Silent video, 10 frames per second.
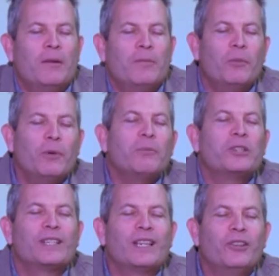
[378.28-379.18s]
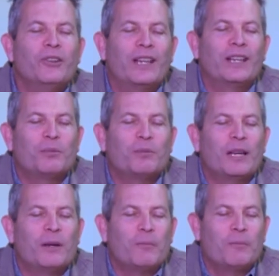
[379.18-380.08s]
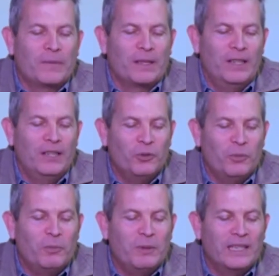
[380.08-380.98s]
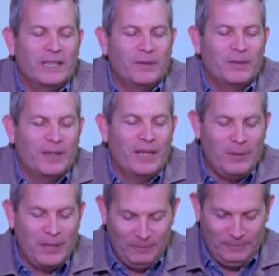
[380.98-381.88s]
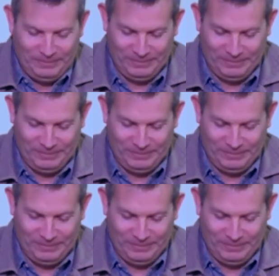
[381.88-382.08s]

that we would see your kingdom come and your will be done. Amen.